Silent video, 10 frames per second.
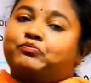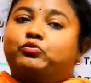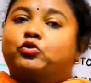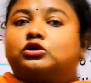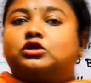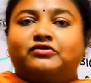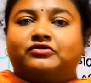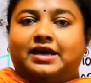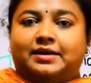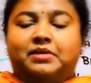both
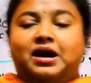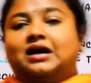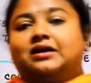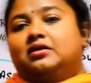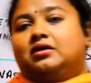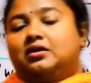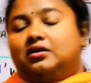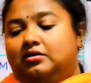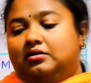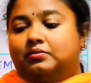of them
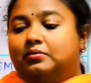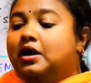are